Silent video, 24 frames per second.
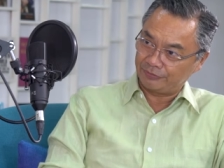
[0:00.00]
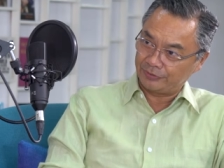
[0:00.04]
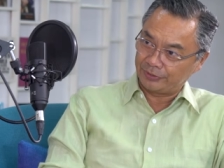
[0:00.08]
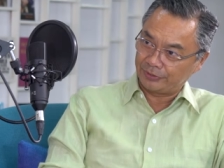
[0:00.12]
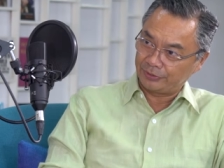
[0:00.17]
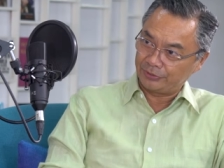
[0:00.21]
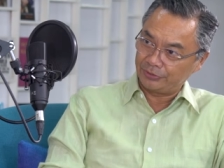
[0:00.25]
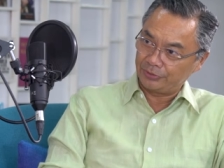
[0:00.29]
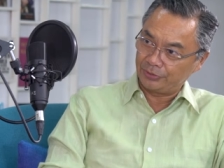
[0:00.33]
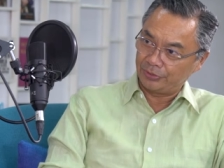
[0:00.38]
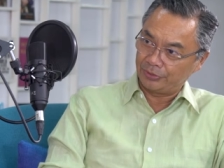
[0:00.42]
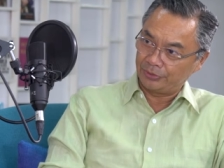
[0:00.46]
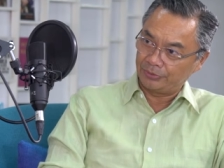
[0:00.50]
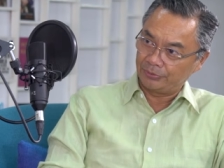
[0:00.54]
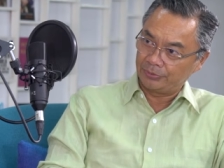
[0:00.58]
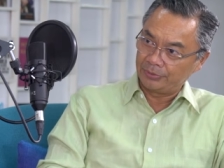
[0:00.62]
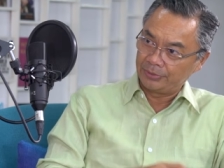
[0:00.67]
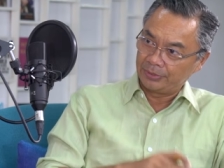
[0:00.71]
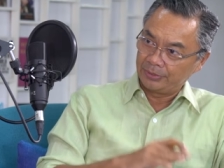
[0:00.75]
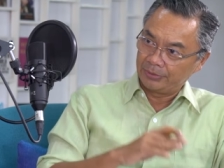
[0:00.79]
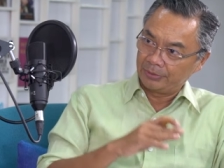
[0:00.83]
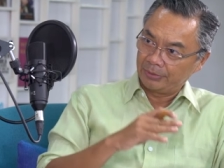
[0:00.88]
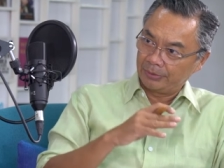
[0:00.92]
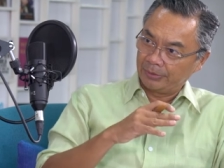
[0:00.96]

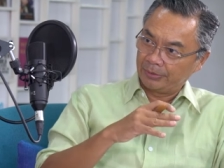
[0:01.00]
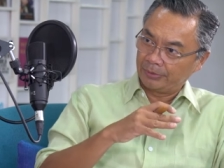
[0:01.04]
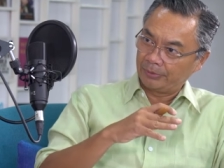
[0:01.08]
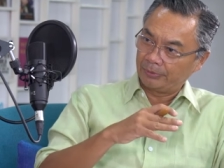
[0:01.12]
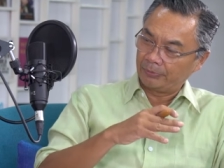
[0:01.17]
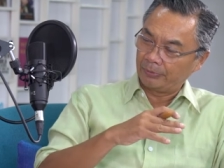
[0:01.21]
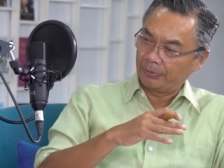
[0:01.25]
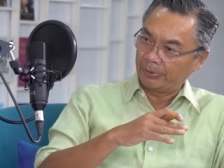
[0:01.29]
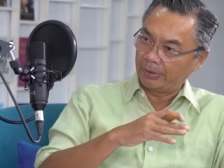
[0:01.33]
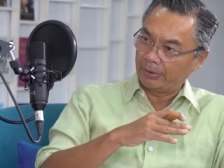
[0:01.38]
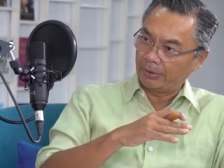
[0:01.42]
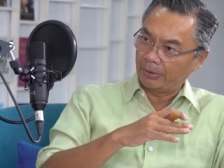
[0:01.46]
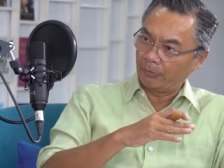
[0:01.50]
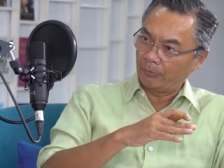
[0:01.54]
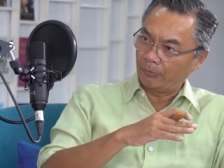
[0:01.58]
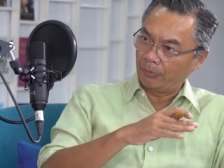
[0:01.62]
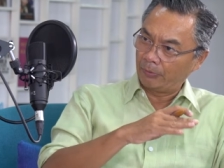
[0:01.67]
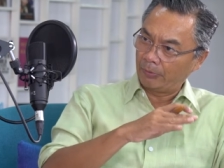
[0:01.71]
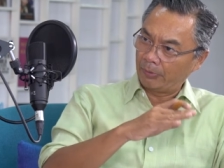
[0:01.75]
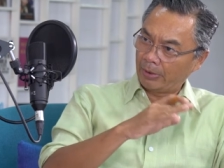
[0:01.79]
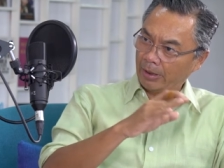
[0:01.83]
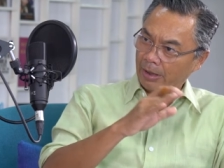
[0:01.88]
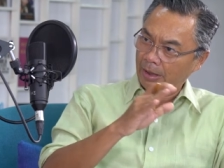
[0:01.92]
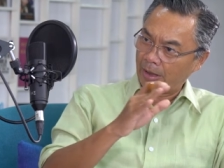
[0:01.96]

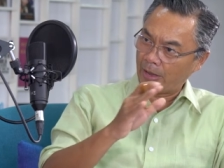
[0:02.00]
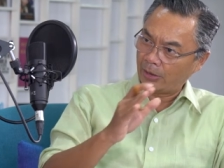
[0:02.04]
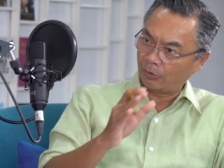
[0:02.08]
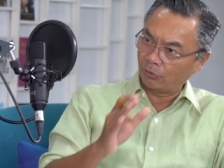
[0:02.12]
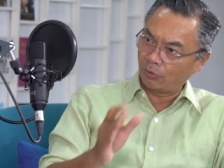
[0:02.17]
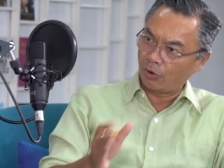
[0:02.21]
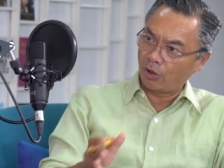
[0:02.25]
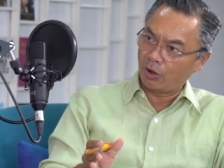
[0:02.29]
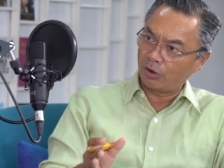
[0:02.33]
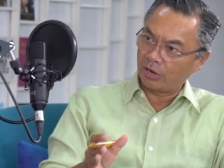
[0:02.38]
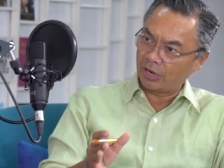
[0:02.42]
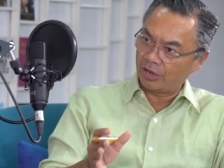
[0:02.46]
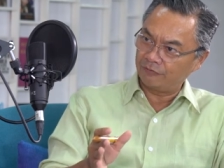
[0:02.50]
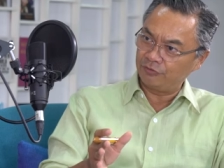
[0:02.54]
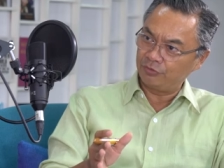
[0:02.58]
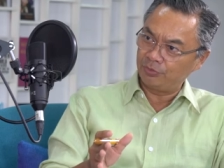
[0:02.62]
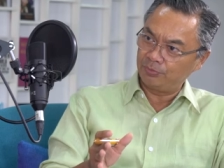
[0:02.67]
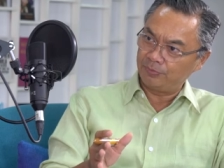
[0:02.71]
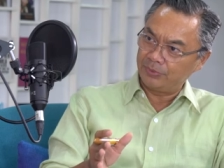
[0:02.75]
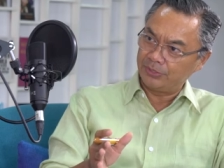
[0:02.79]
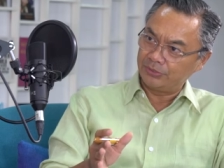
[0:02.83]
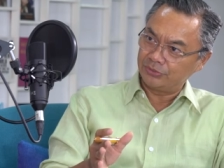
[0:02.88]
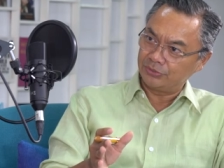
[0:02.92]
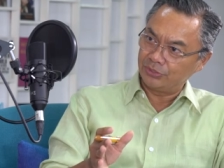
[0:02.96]
How long have
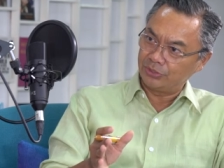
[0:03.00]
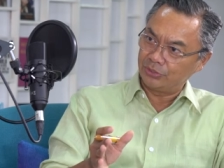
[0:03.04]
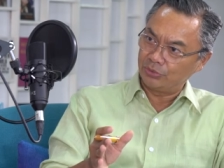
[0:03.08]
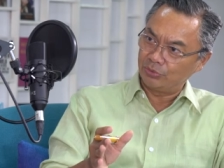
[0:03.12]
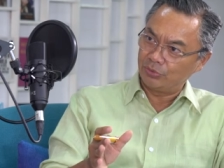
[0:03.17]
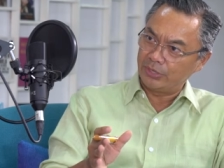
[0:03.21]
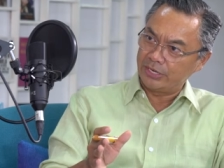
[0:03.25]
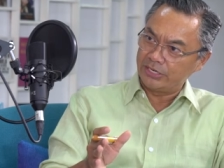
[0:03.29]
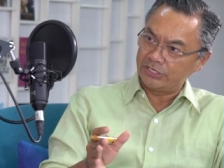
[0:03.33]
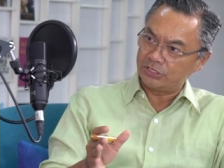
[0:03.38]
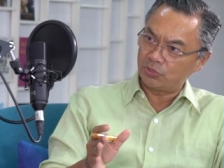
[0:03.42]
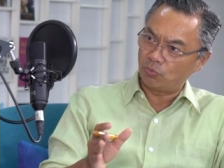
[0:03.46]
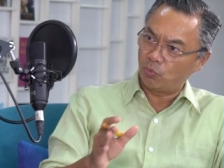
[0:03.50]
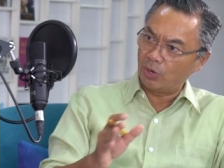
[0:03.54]
you been to Indonesia?